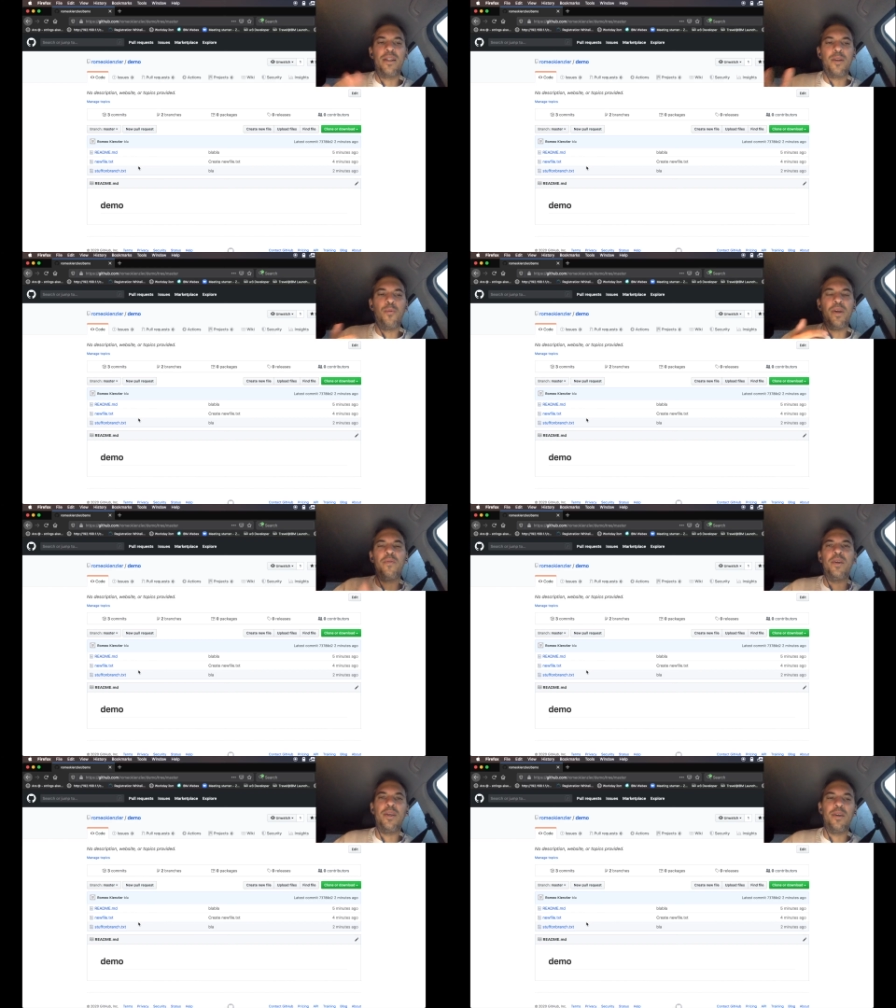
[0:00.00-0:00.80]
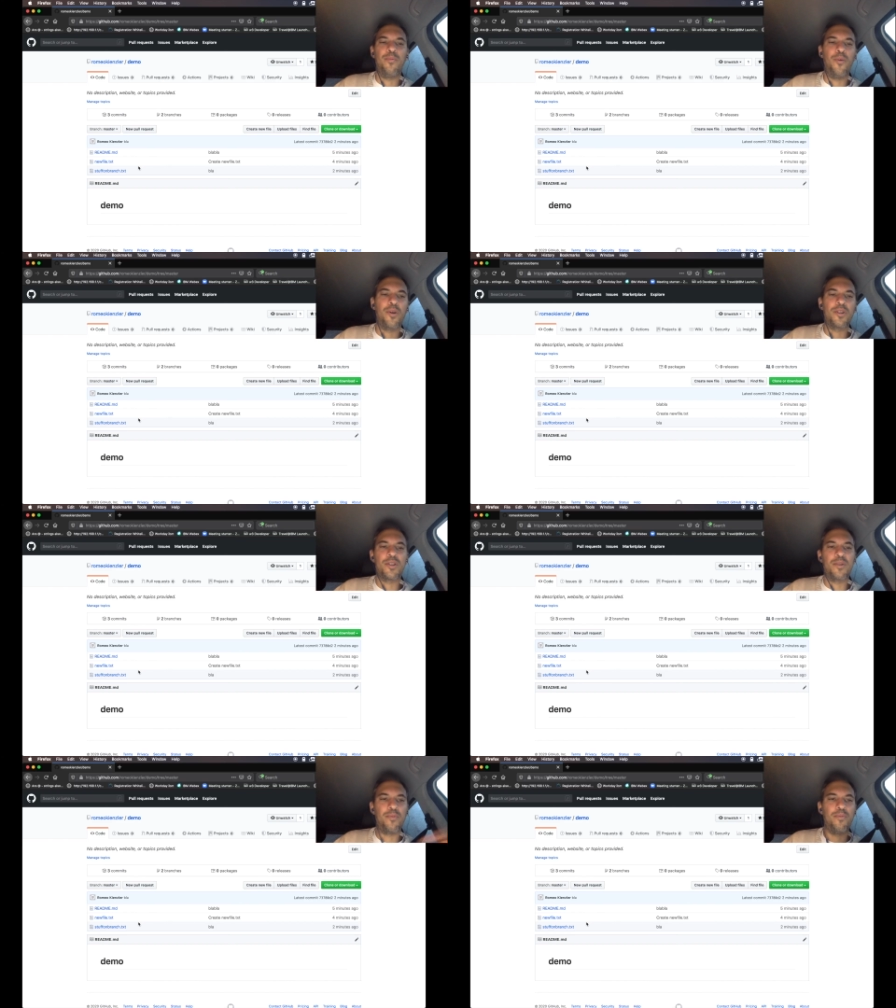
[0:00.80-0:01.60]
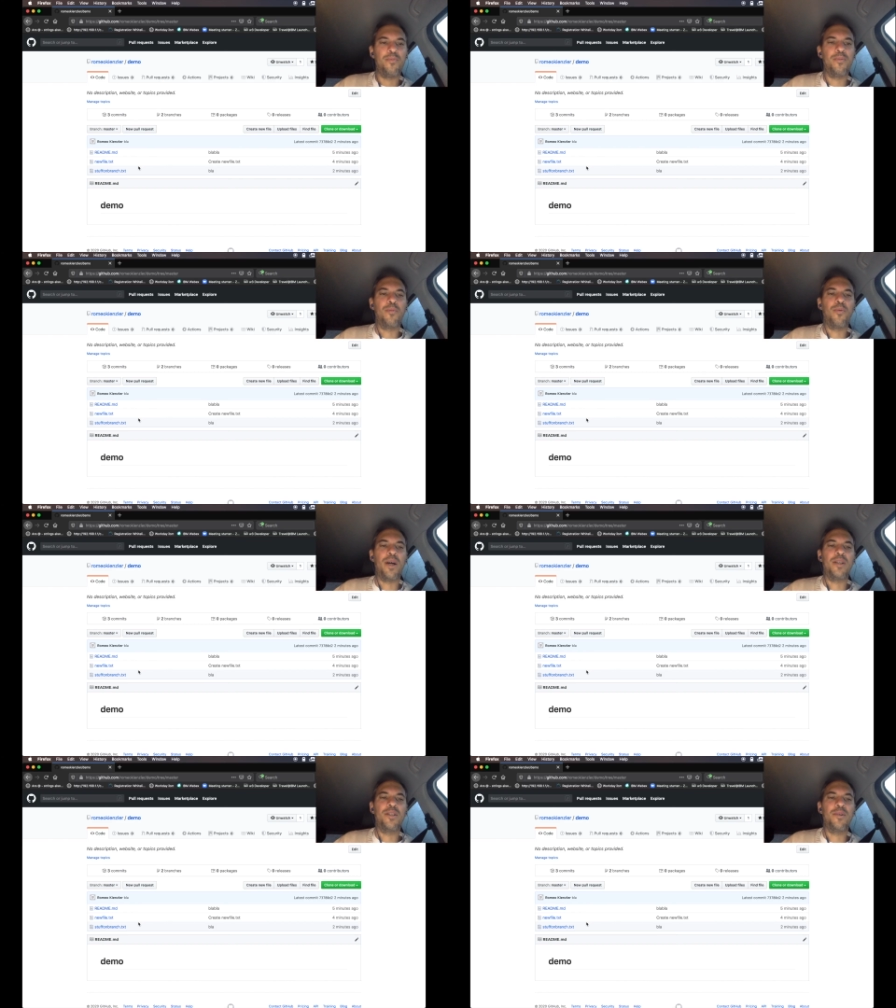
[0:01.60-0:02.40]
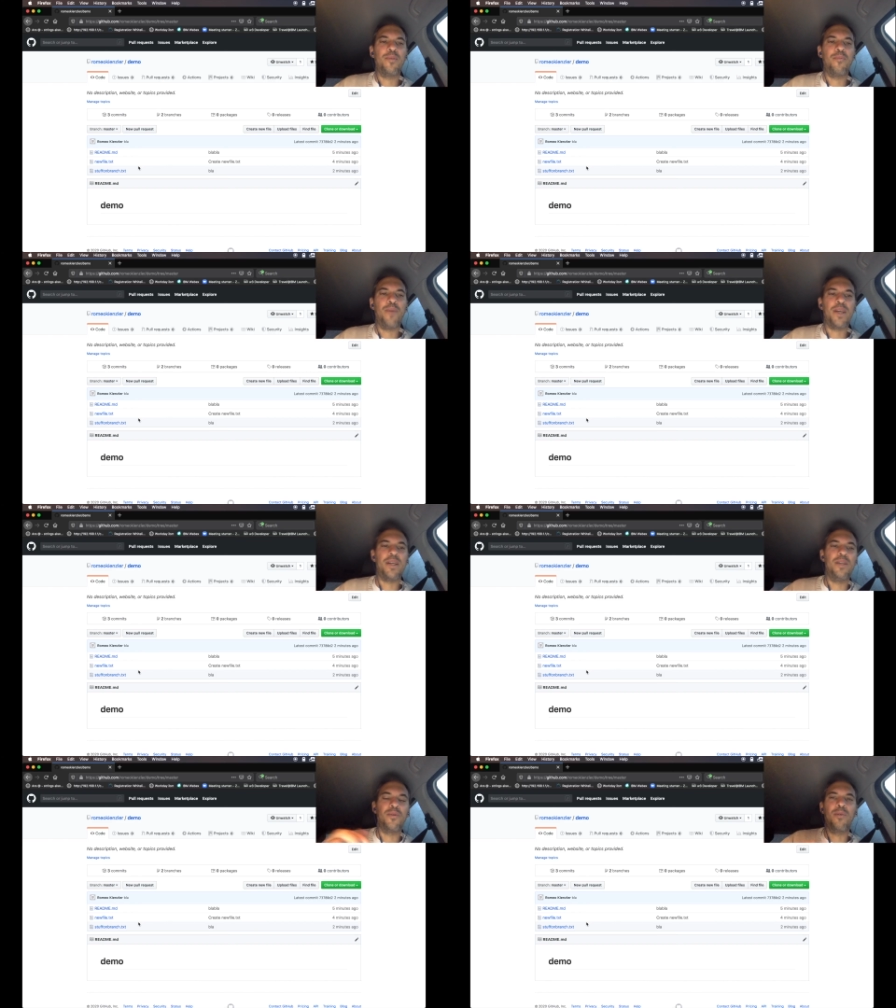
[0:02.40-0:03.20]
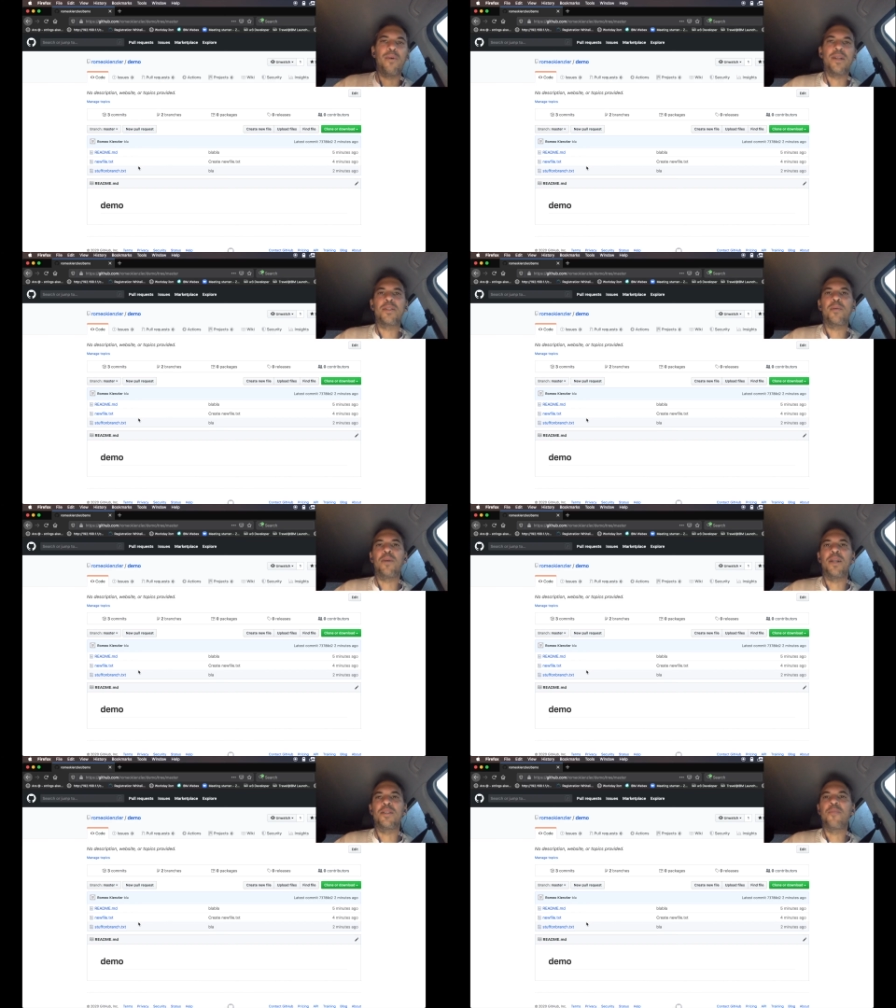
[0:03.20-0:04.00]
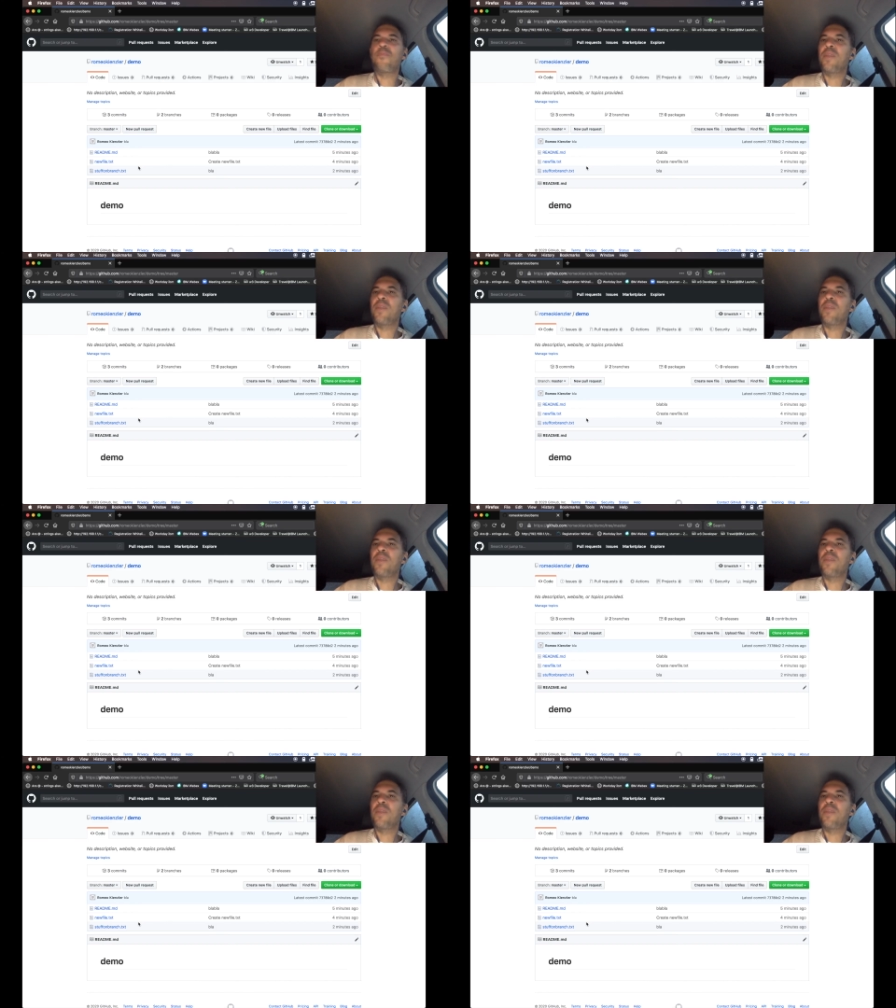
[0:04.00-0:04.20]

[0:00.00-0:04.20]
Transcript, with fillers: that way we merged the branch back into the master branch.